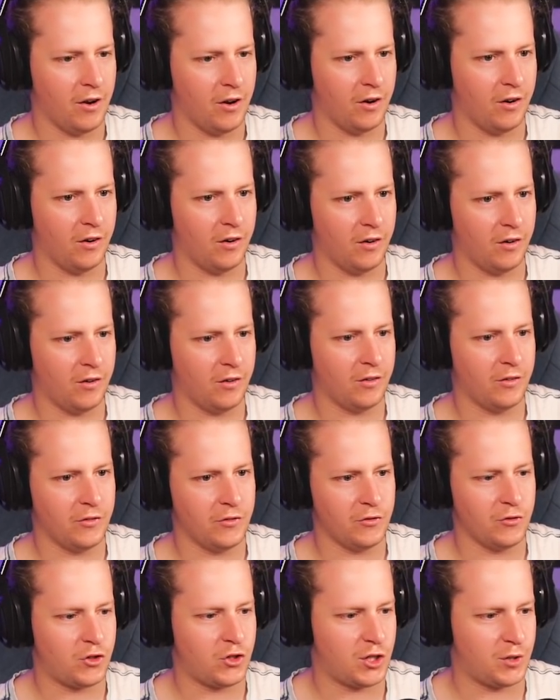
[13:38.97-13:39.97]
Spider-Man's
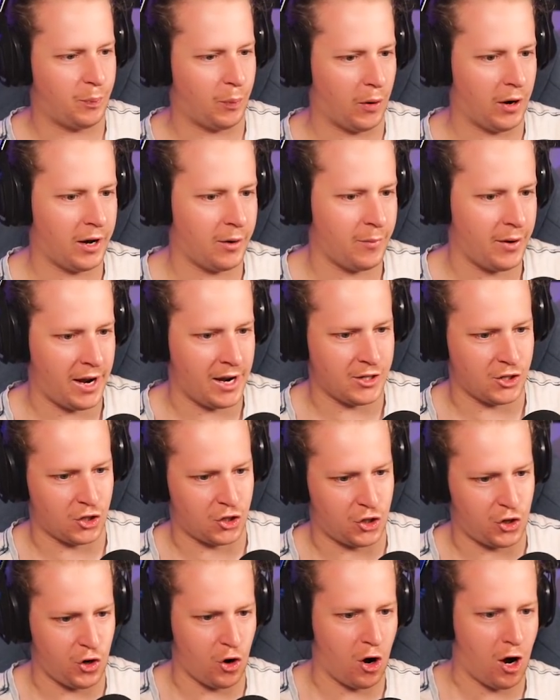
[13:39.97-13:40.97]
Spider-Man's a
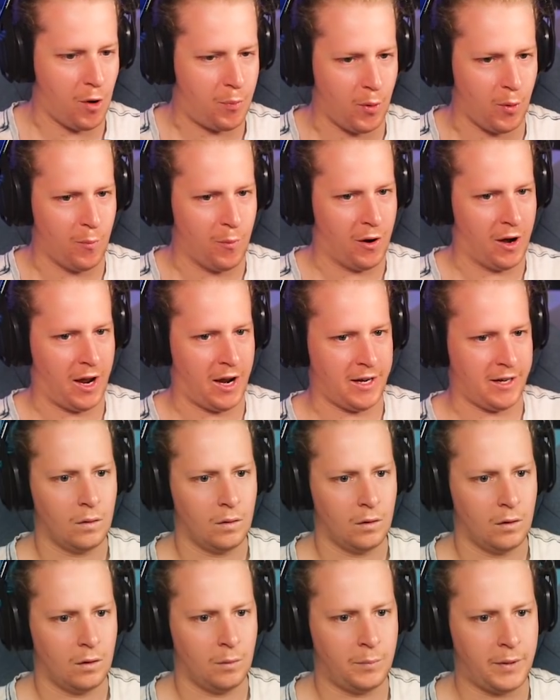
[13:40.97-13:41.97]
sniper, yeah. mate.
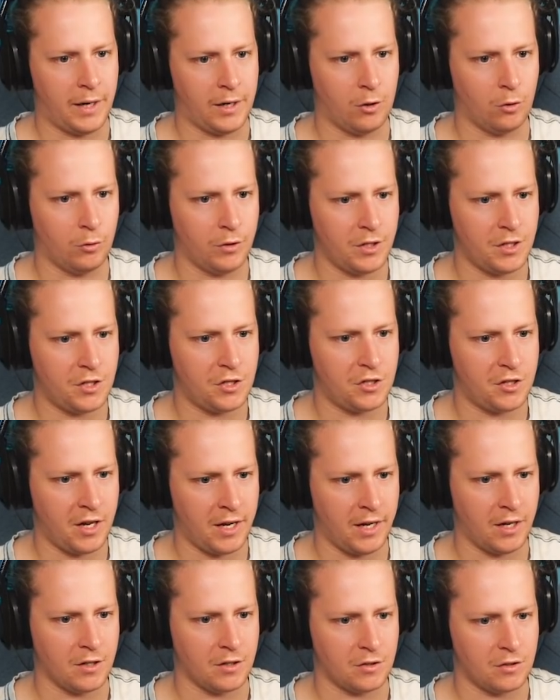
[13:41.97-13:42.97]
I'm getting all these
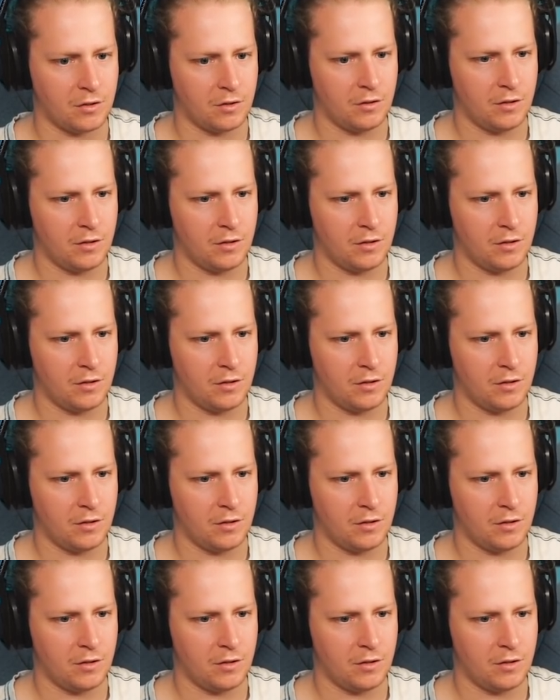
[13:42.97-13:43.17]
stingers.